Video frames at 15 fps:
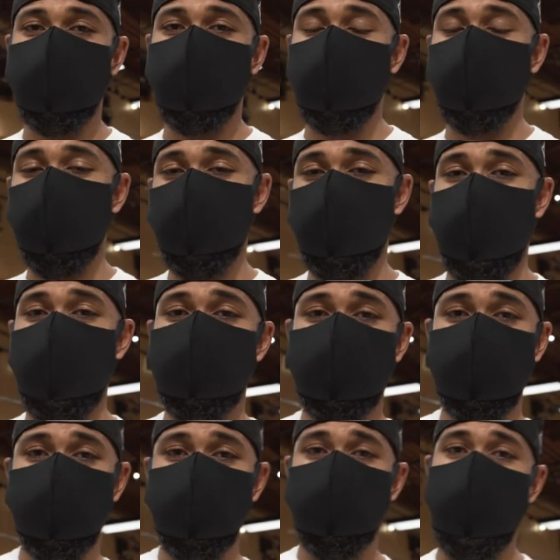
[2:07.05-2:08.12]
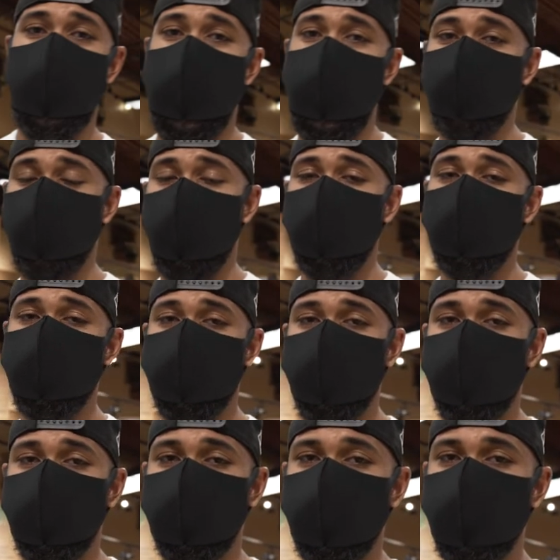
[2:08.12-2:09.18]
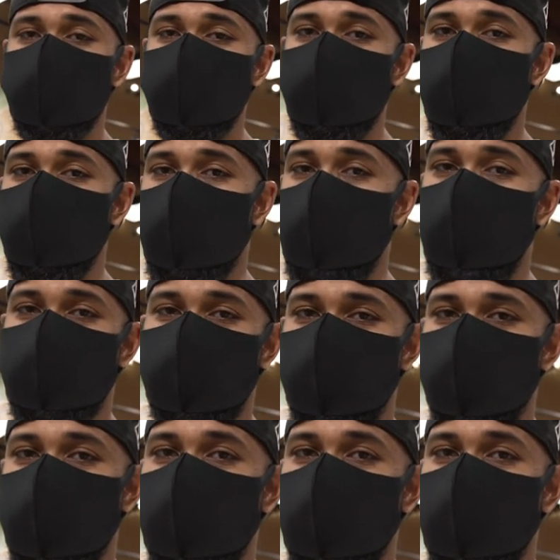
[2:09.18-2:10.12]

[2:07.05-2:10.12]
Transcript: So they taste good, they add volume to your food, and you're